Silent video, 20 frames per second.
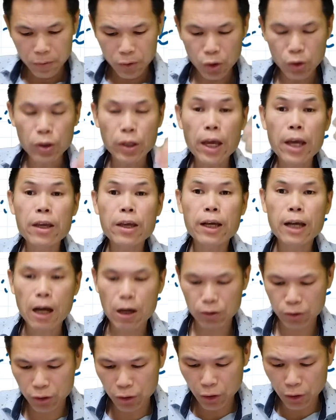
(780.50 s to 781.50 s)
so there you
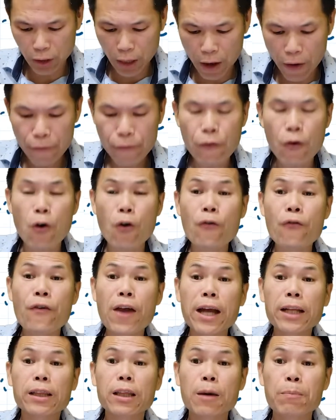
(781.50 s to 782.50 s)
go. So therefore,
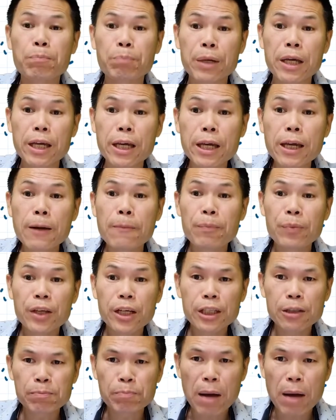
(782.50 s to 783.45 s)
vector P is